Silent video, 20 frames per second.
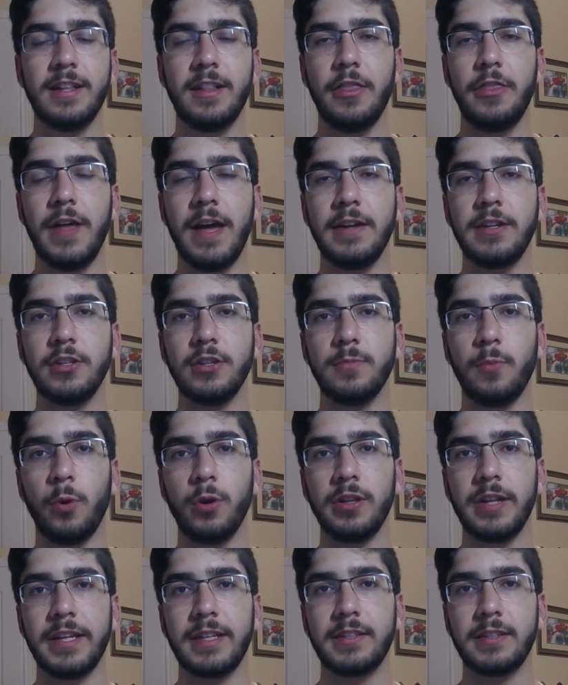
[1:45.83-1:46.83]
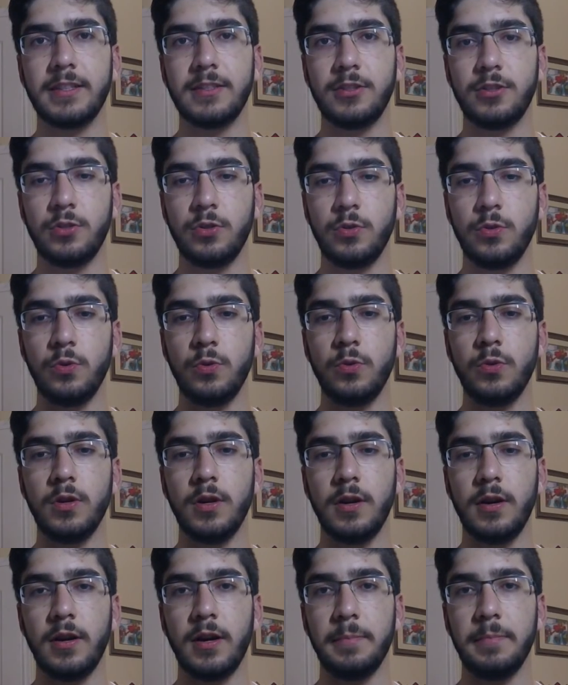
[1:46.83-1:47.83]
then you're more likely to
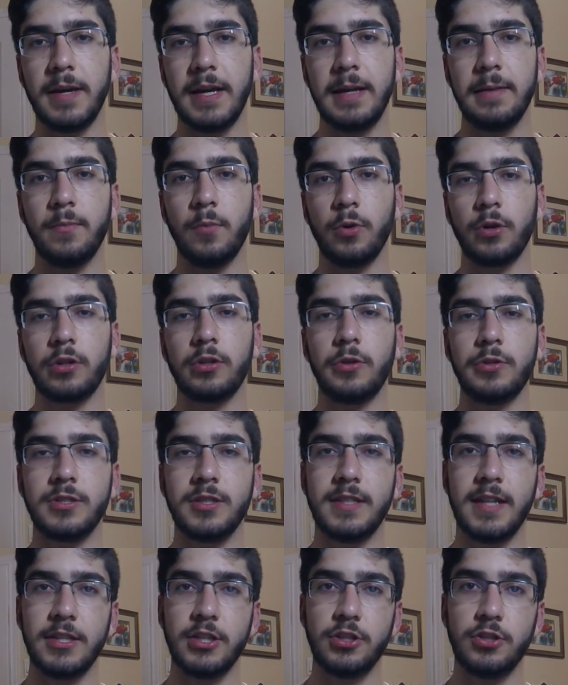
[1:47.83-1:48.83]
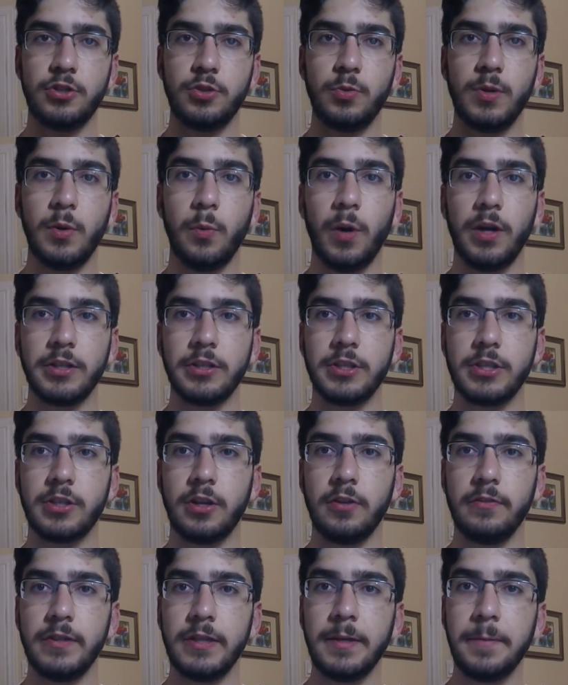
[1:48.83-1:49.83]
pay more close attention to it while you're
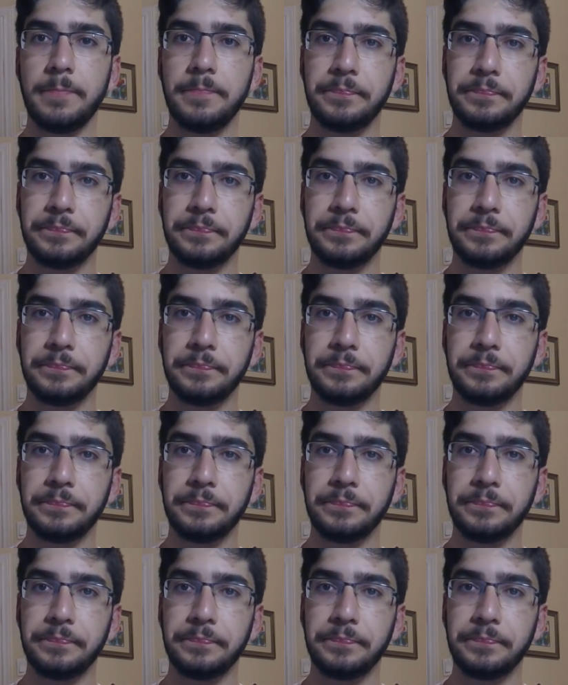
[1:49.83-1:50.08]
solving.